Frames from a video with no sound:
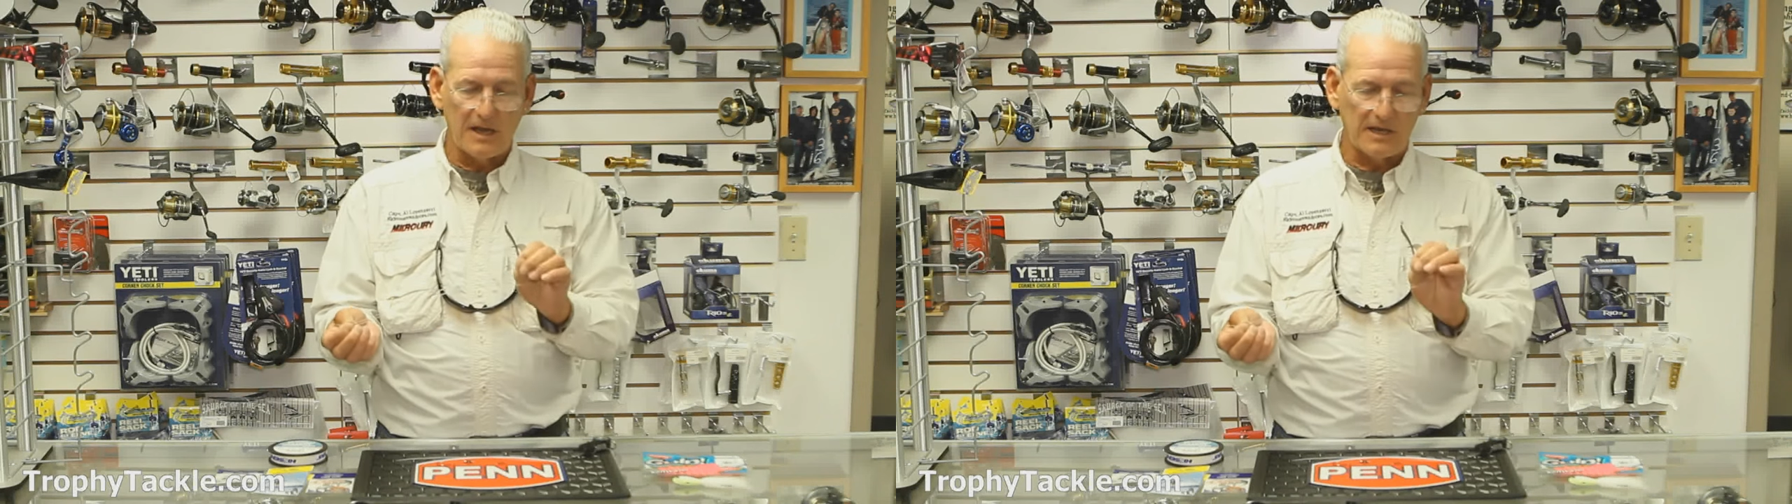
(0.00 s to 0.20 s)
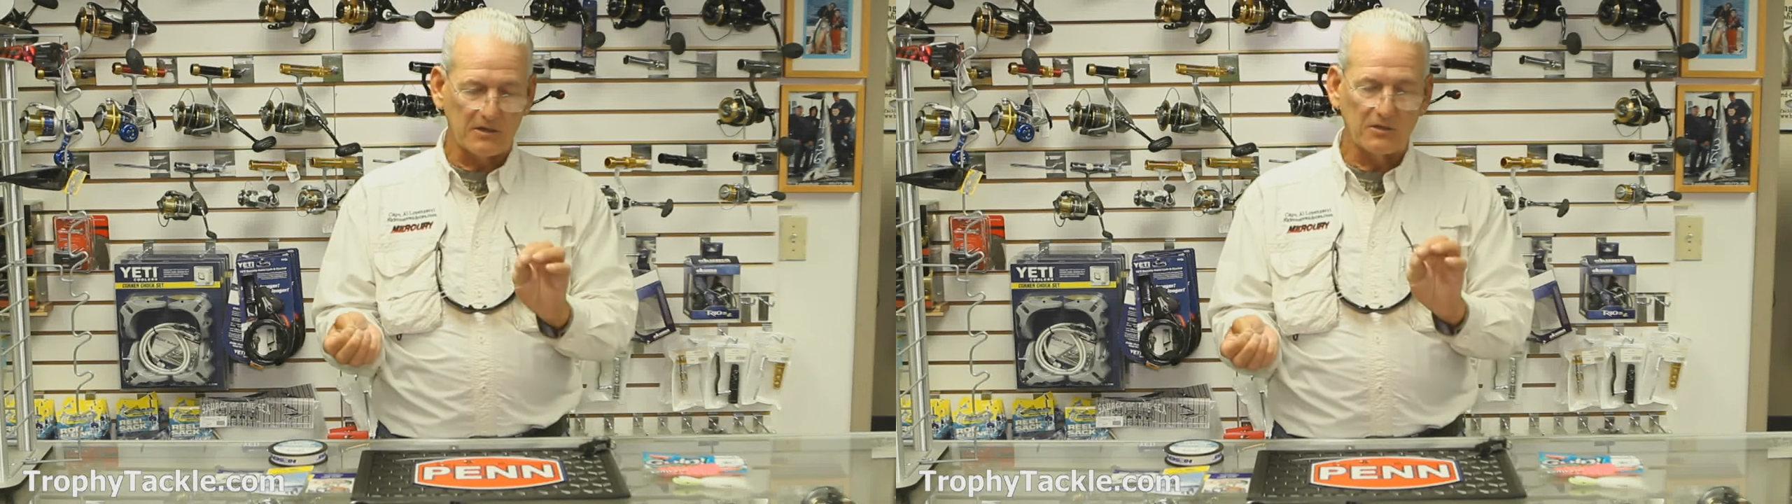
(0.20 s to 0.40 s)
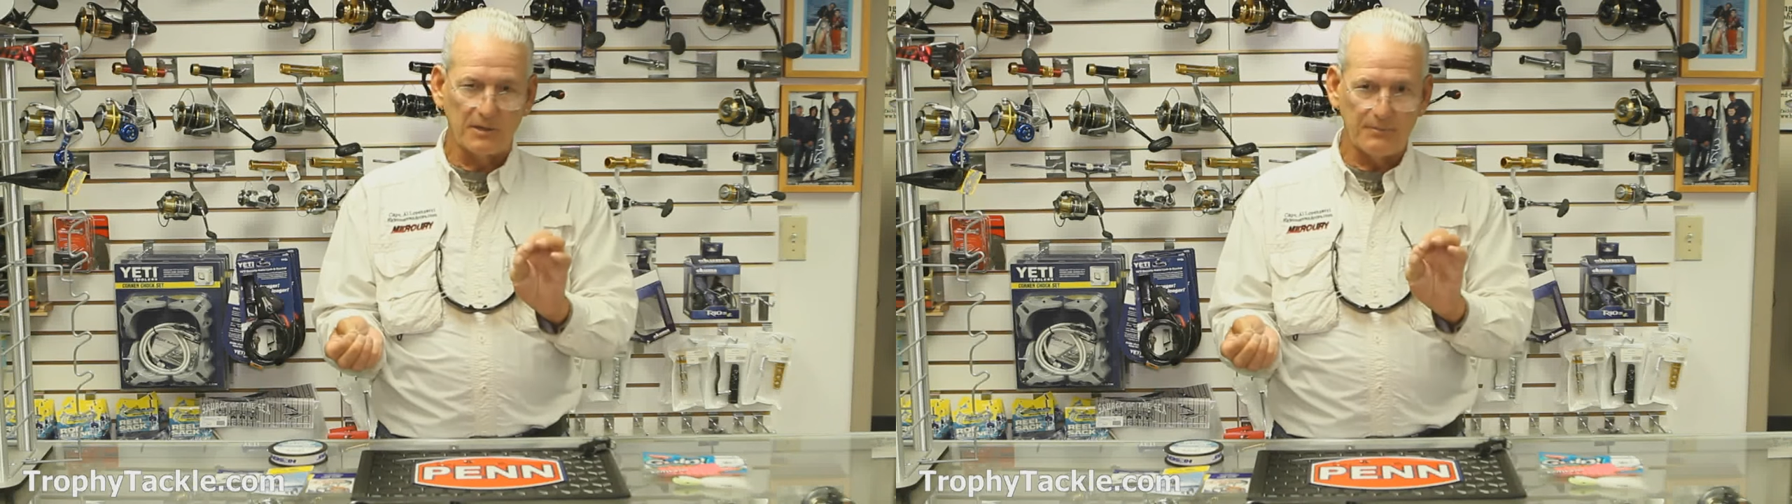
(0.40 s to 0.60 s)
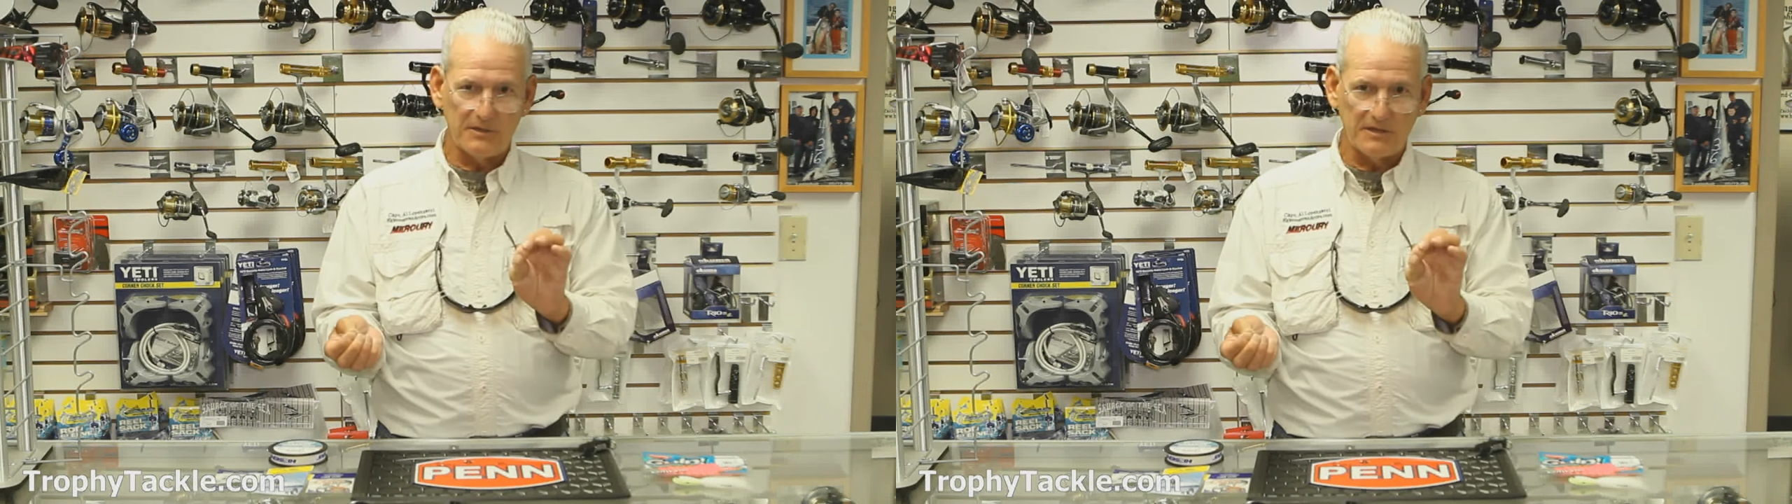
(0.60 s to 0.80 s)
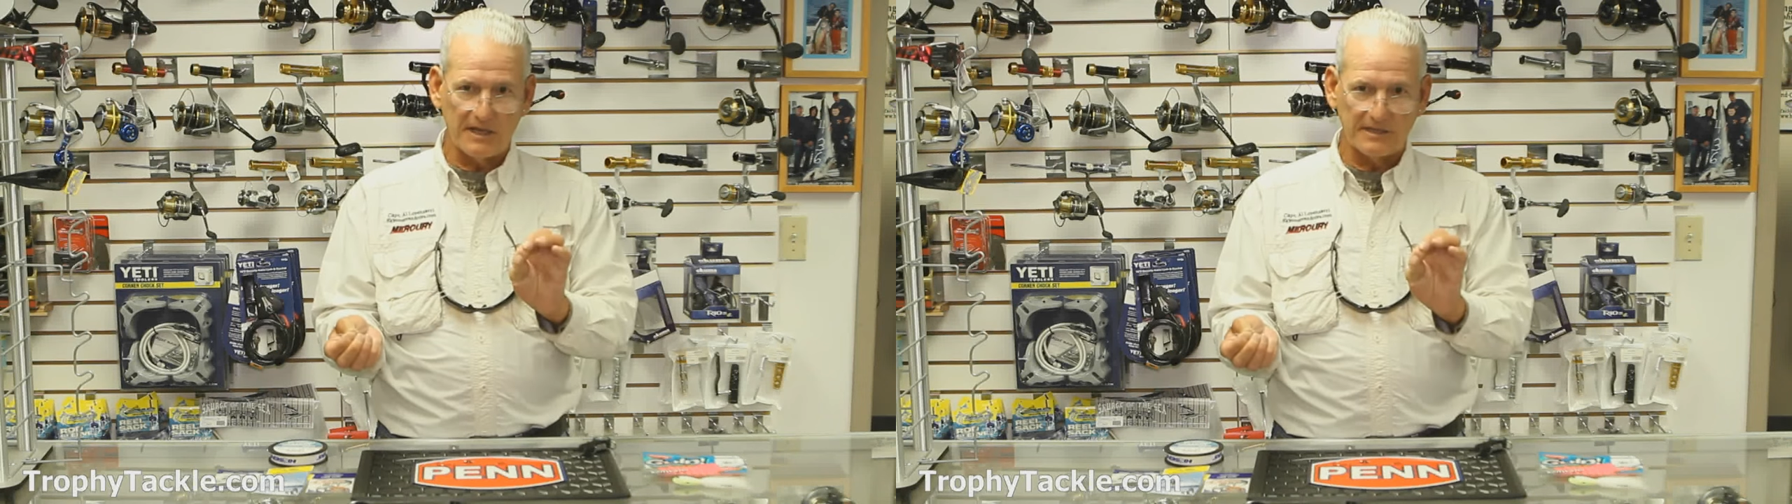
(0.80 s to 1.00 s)
and clip
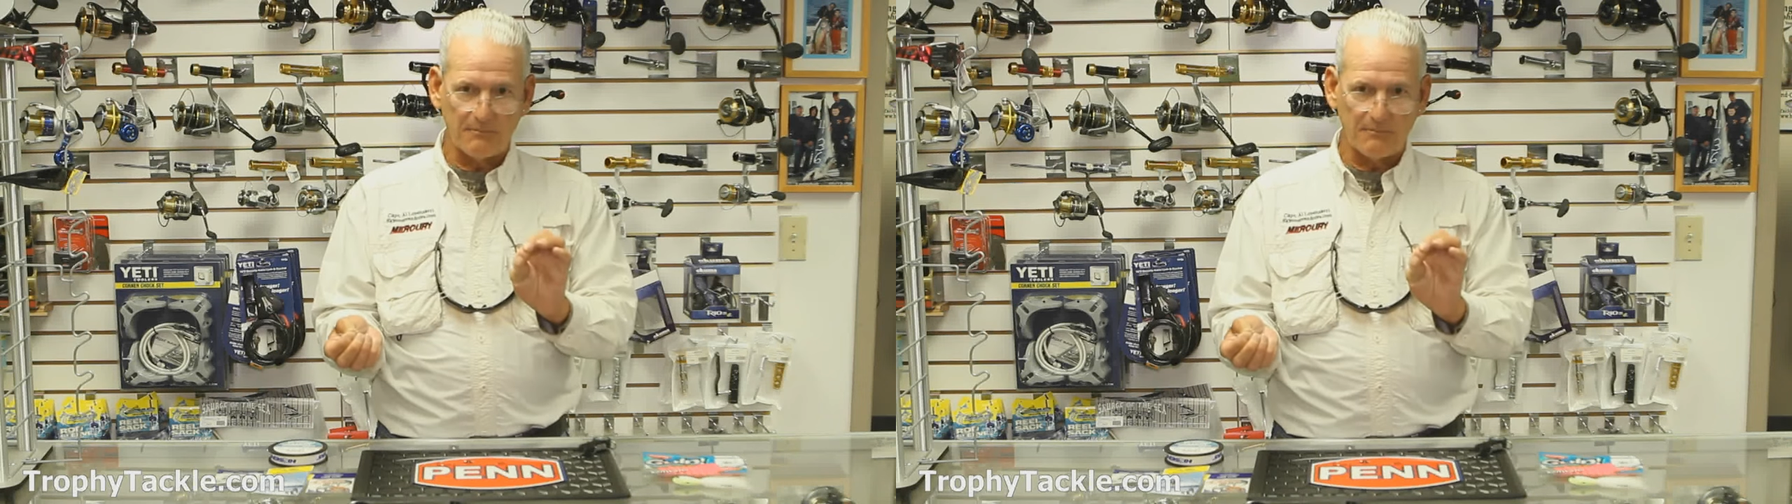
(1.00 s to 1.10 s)
it at the